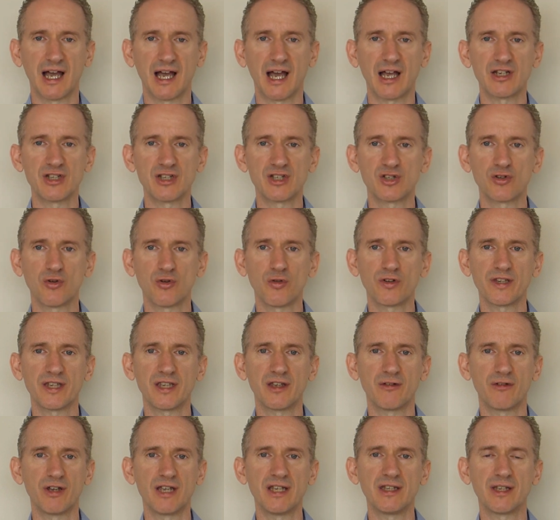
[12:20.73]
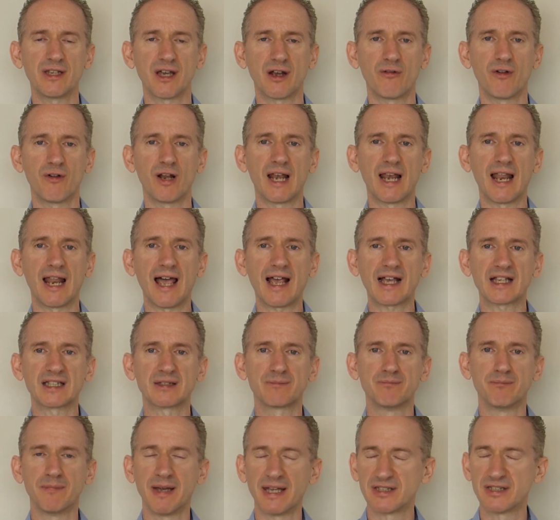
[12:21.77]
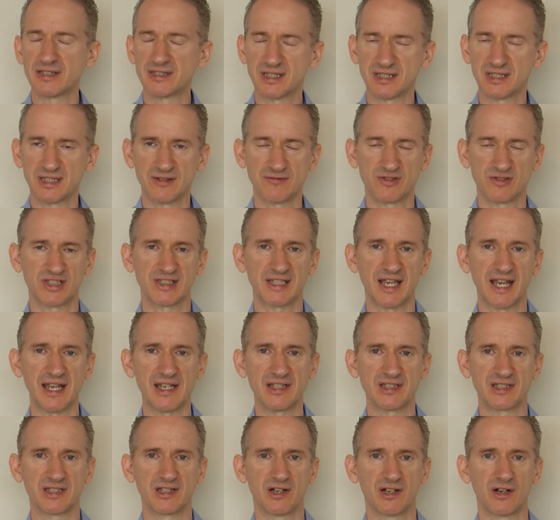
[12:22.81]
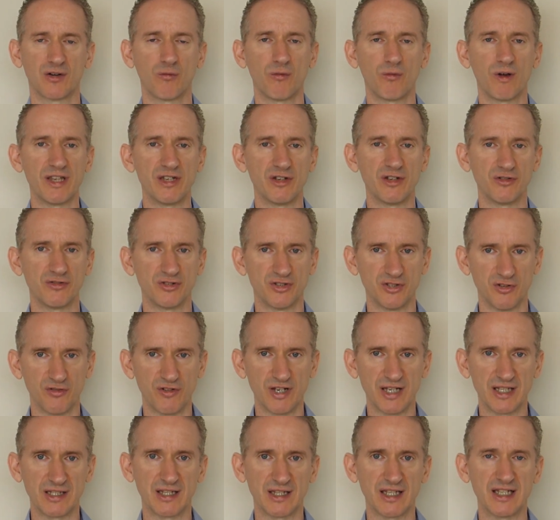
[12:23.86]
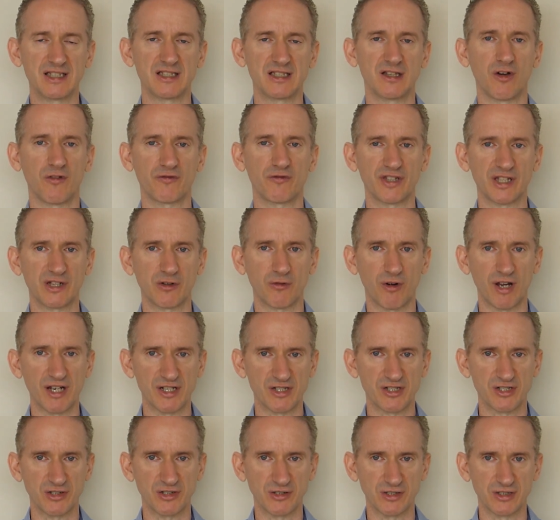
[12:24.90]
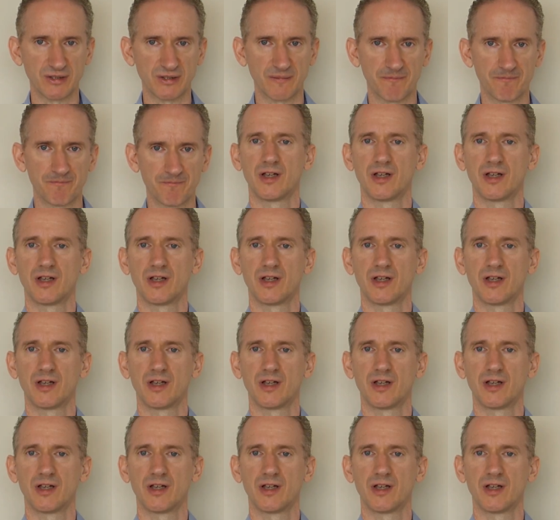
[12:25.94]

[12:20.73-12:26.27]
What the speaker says: and ensure that you're in a relaxed meditative state when you're doing these lofty questions.